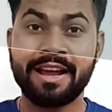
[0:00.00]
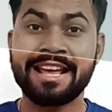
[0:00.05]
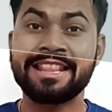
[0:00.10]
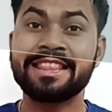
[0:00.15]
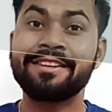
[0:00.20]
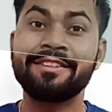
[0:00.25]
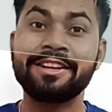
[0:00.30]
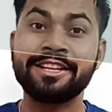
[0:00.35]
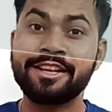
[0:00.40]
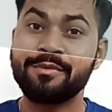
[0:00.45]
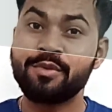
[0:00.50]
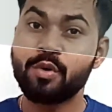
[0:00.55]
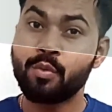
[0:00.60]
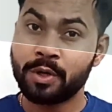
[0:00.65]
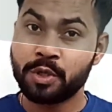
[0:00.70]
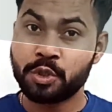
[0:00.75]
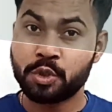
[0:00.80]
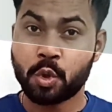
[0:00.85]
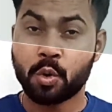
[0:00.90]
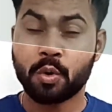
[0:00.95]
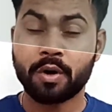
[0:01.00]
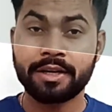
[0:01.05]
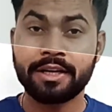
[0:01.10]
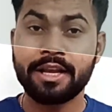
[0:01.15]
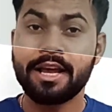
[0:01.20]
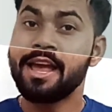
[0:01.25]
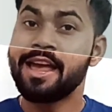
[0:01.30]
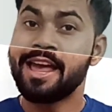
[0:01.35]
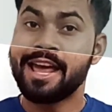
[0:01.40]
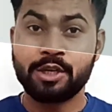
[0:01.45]
and they will give you one token
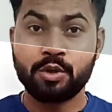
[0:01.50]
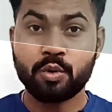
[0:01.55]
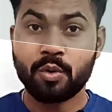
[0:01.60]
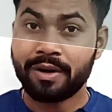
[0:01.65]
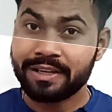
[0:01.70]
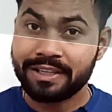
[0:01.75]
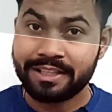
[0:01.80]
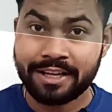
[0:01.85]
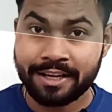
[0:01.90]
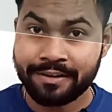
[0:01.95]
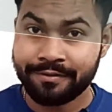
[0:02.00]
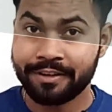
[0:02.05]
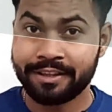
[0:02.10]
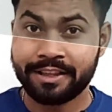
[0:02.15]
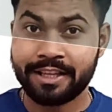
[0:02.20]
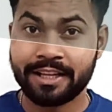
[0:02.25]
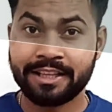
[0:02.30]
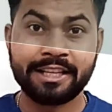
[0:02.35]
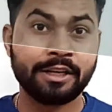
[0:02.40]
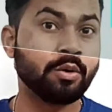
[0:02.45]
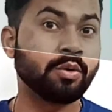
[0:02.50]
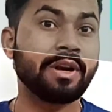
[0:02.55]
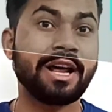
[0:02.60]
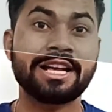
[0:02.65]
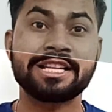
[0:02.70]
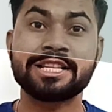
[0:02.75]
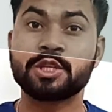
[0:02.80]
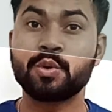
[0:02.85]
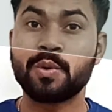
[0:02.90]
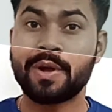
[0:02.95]
and you are done with that. They don't
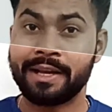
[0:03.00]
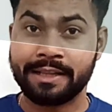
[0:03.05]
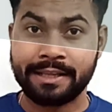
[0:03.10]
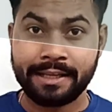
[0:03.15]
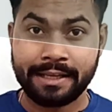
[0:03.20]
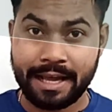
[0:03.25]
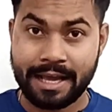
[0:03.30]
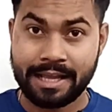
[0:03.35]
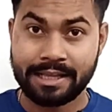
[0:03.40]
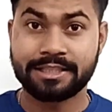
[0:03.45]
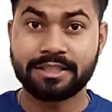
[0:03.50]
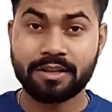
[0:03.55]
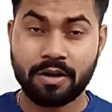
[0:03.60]
ask you anything else.